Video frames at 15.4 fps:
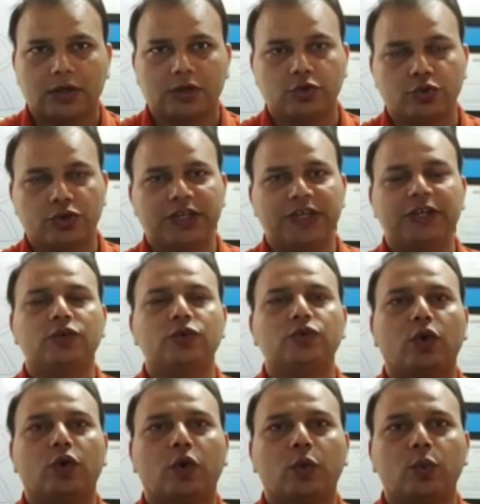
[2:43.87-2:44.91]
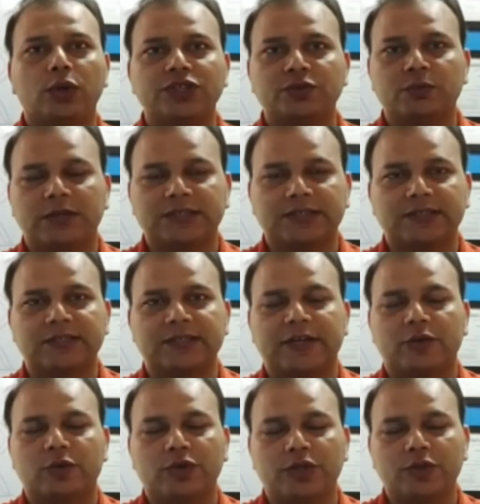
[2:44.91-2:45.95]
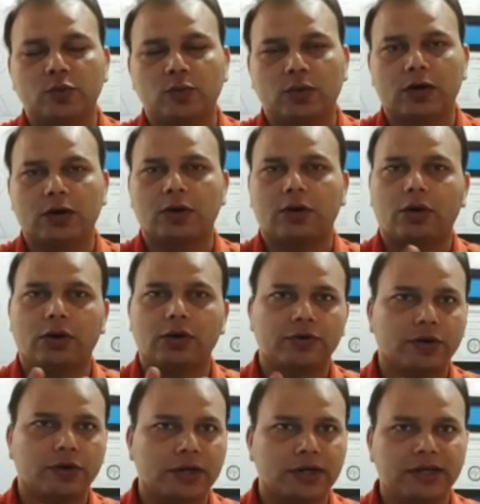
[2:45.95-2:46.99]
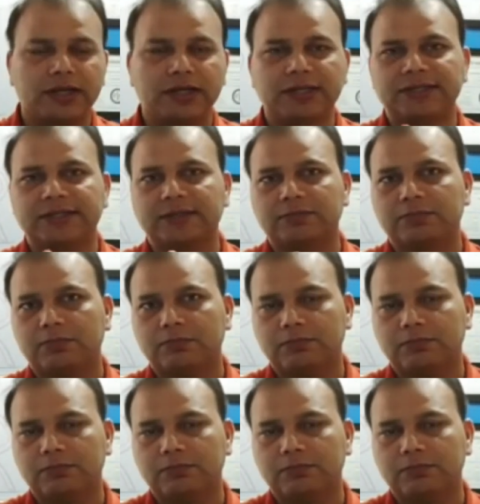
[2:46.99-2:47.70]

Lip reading: You need to know which muscles that you need to work on, release,